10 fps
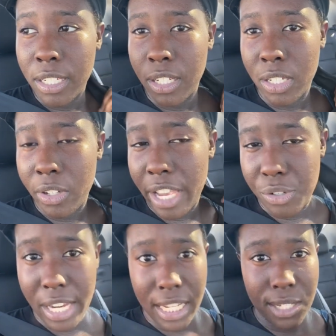
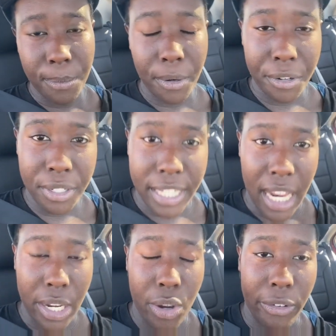Andrew Yang supporters that
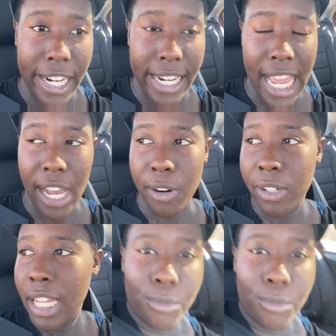I know right now.